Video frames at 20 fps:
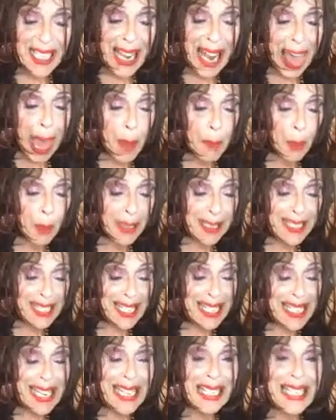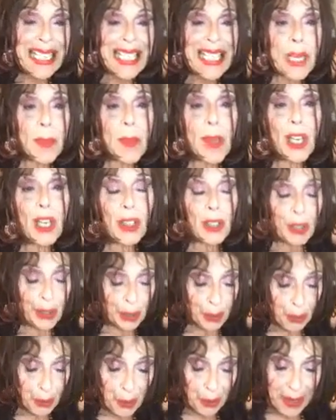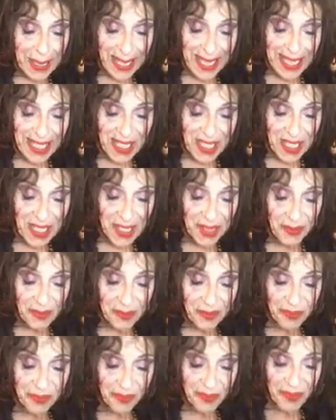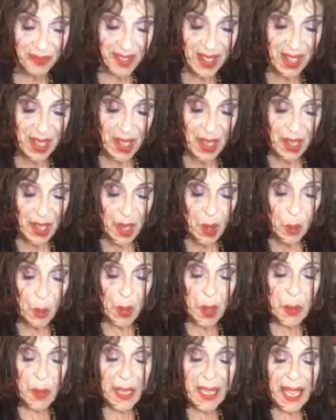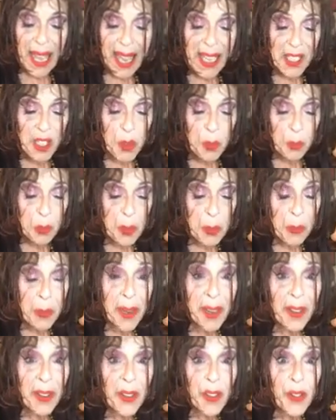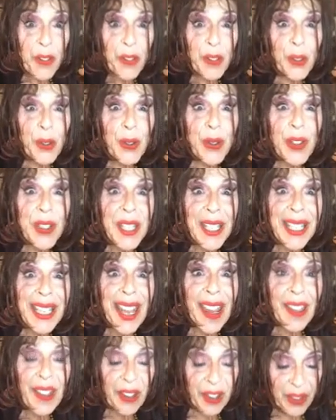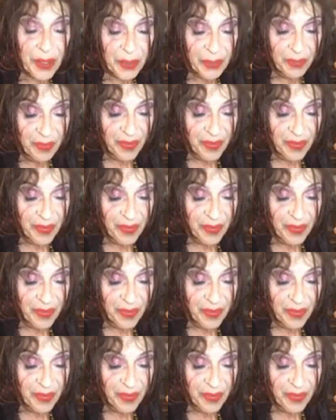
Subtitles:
elaborate yet similar creation. We began to prepare the food together.